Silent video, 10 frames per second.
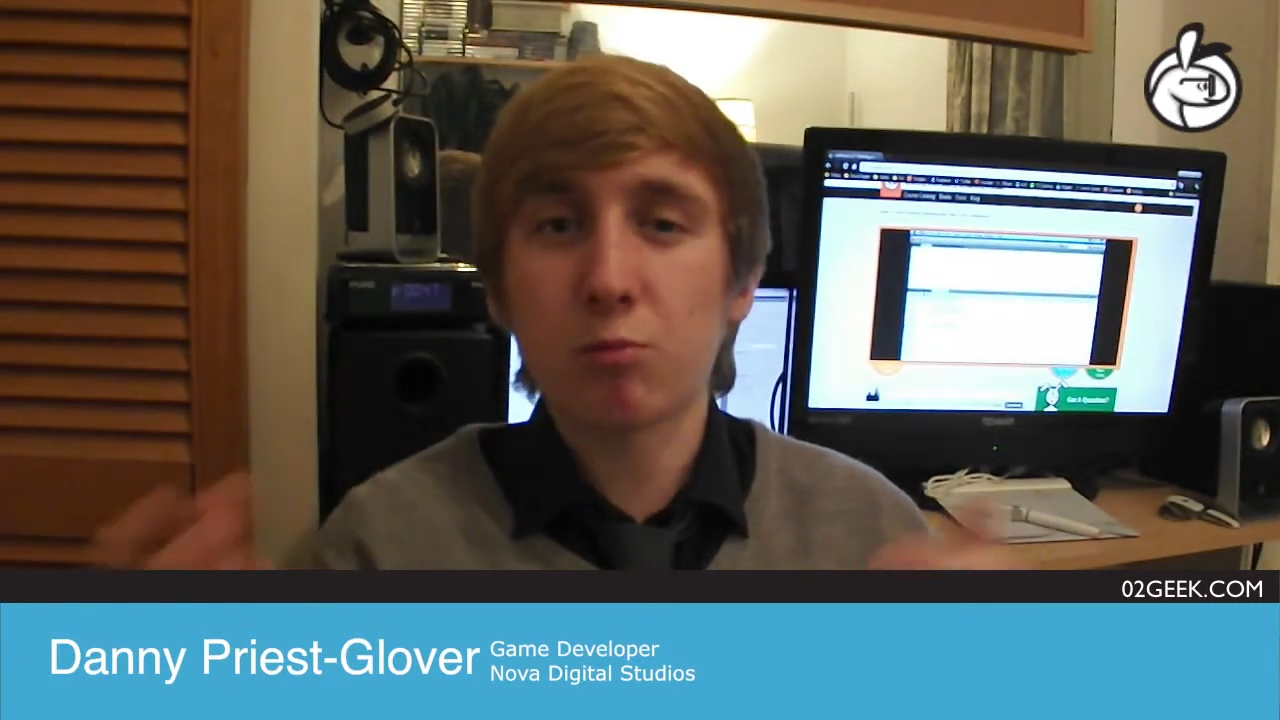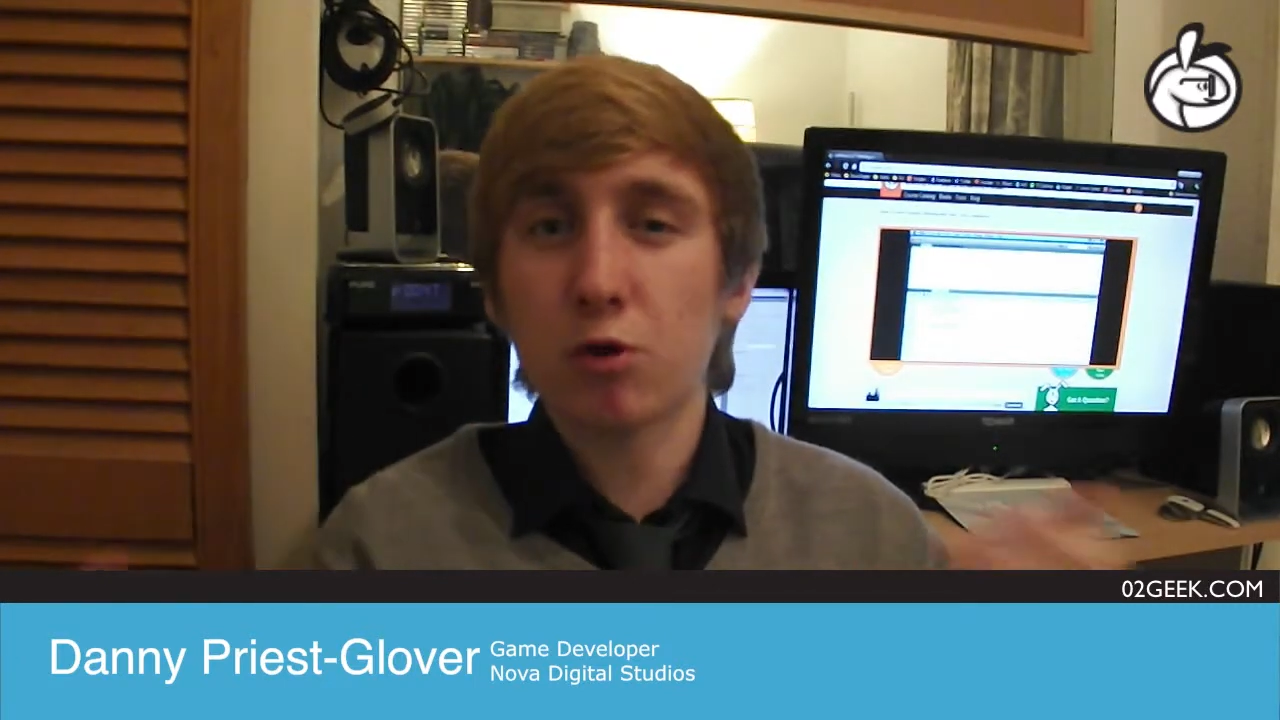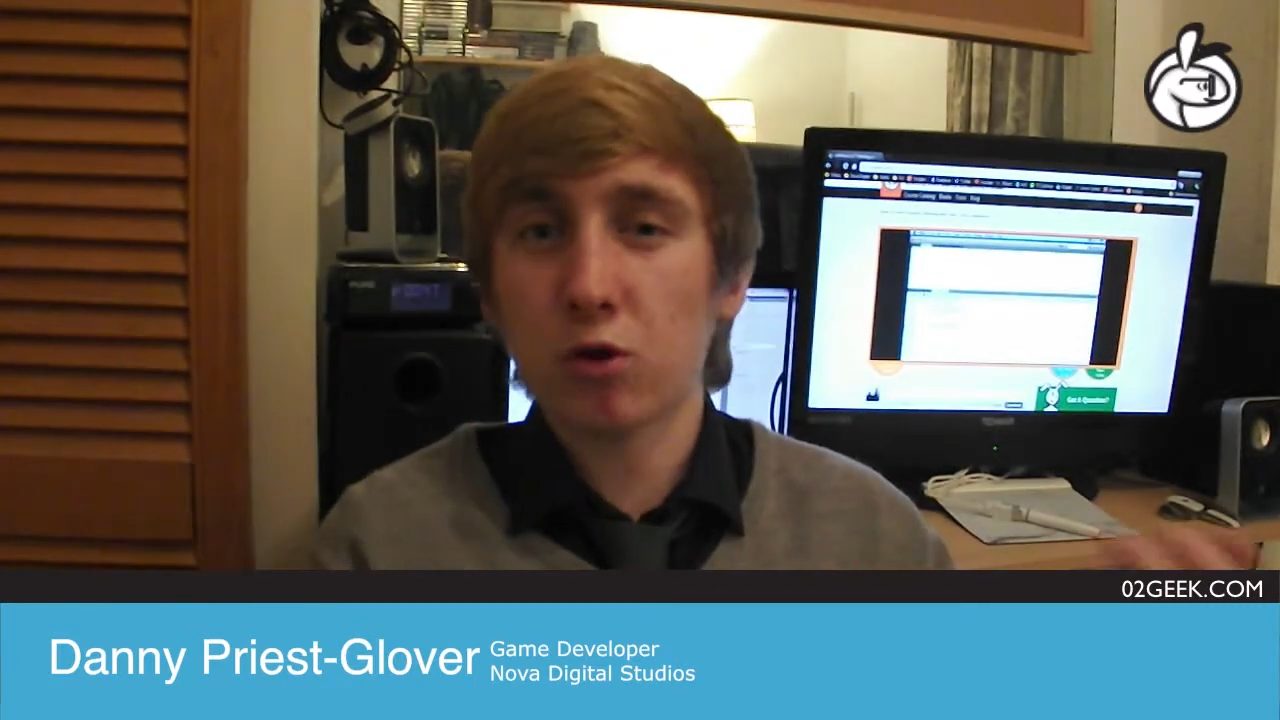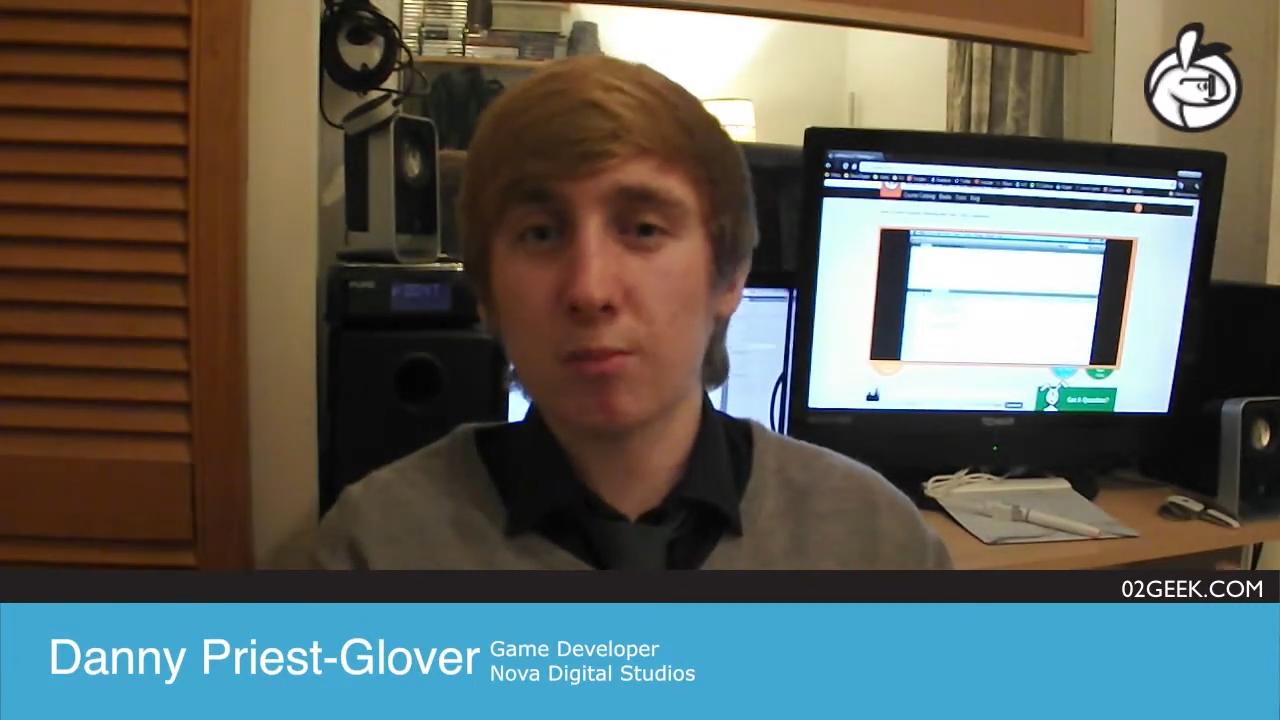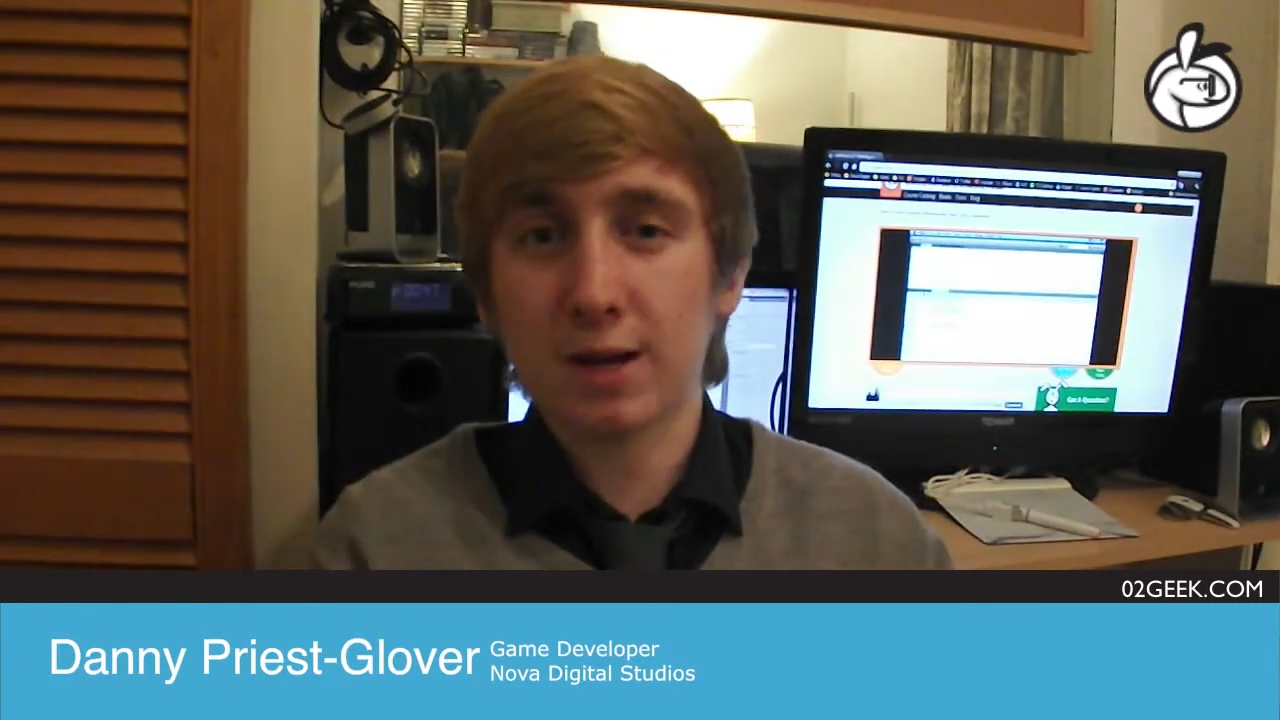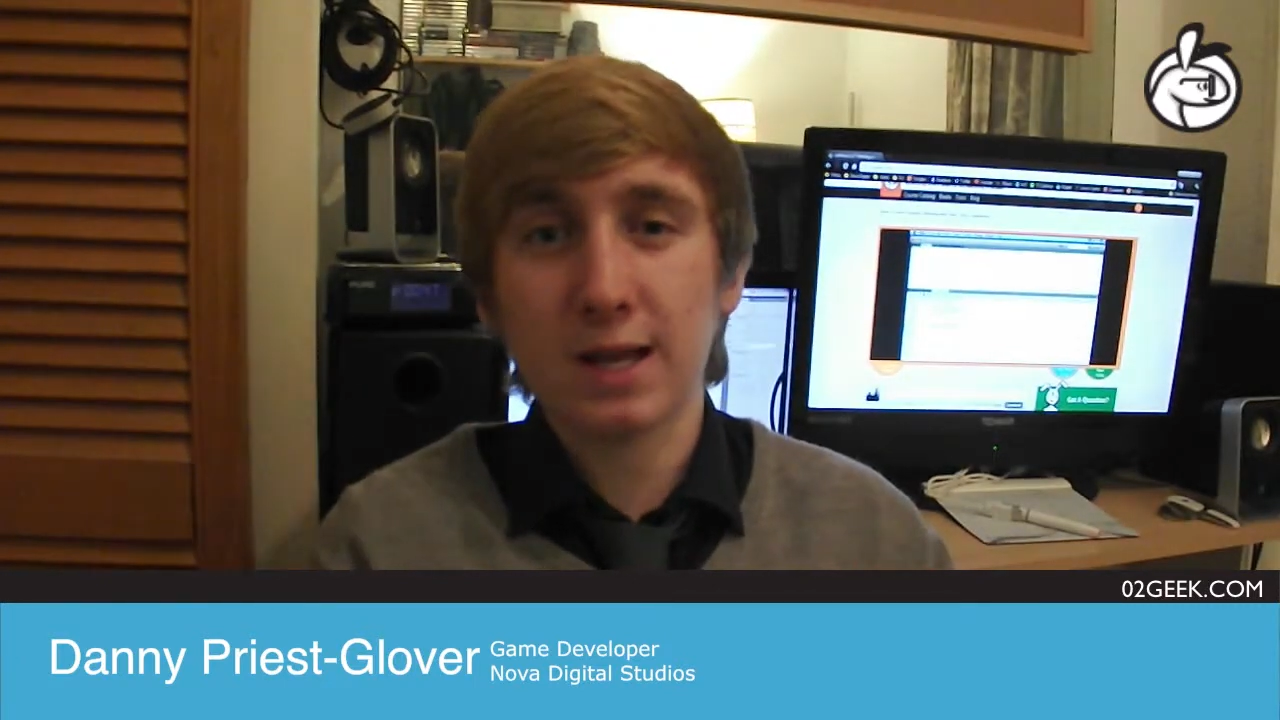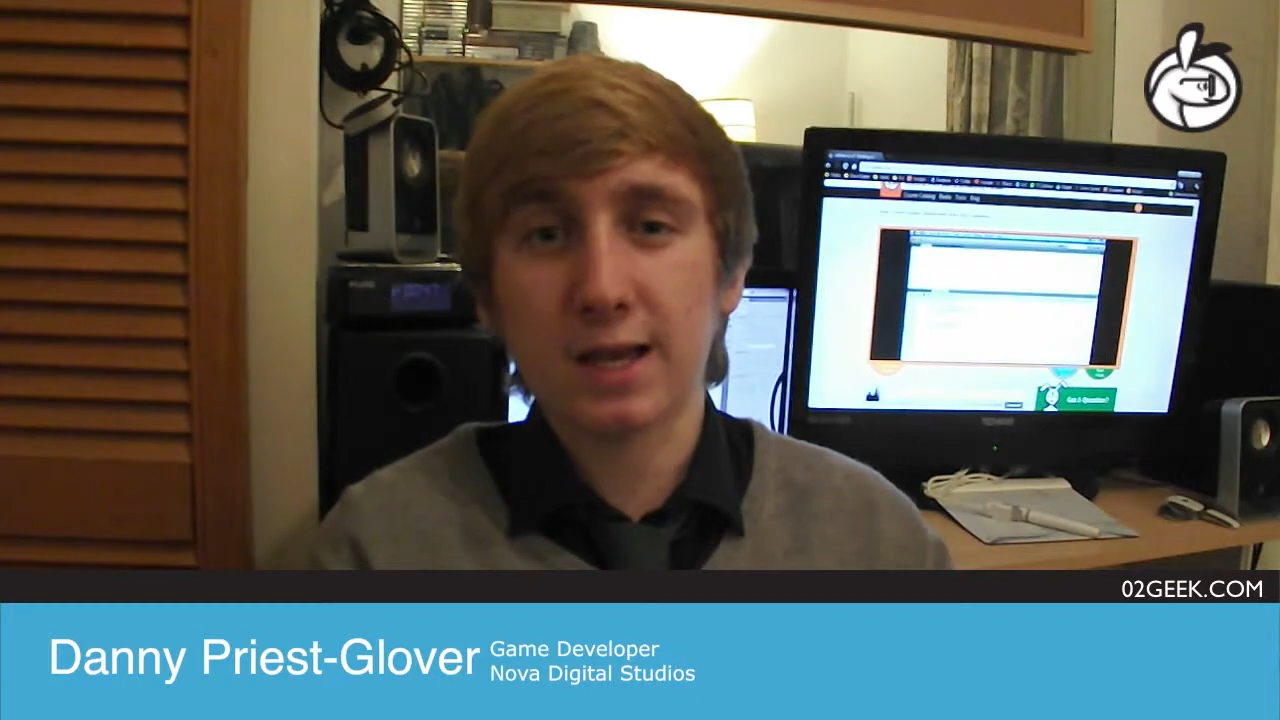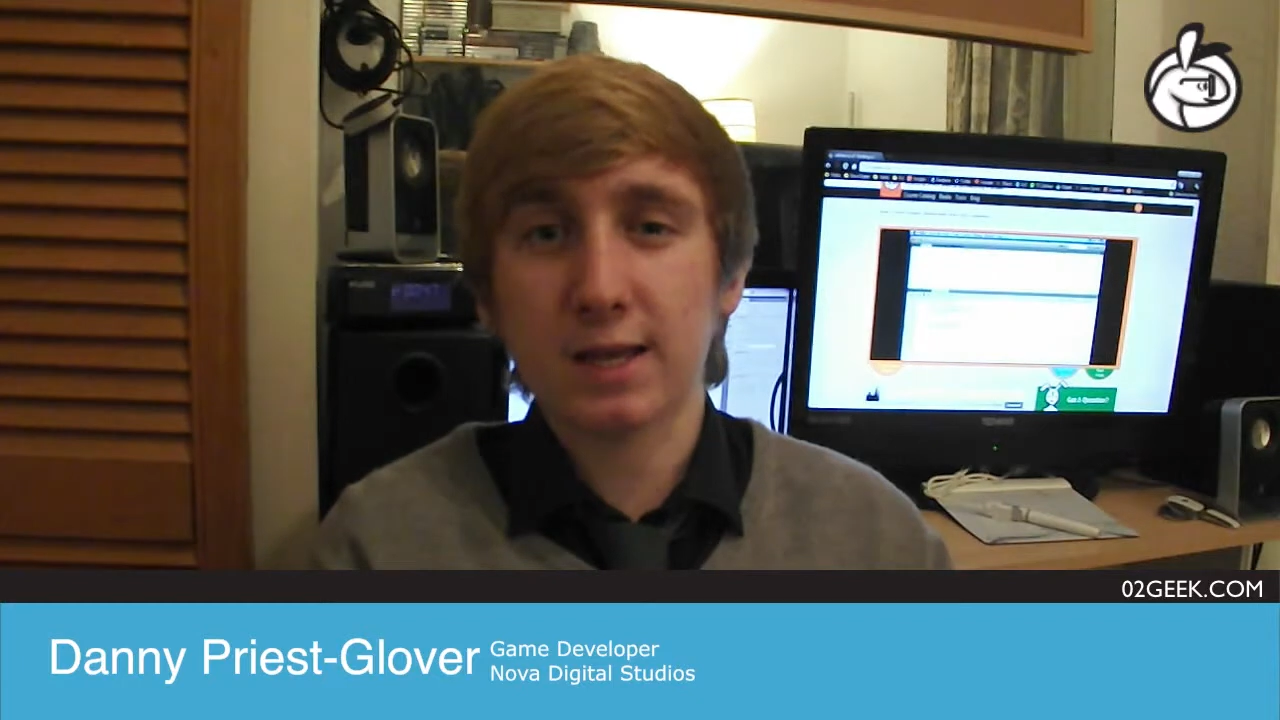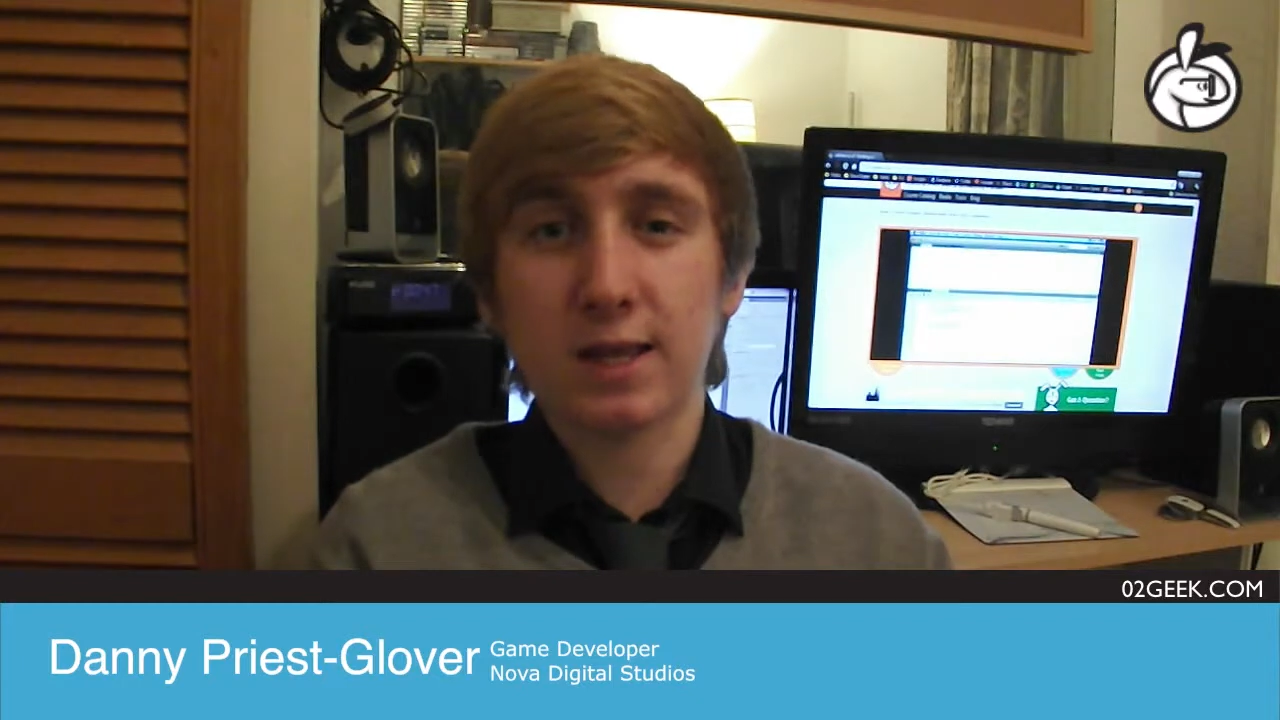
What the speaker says: the programming click,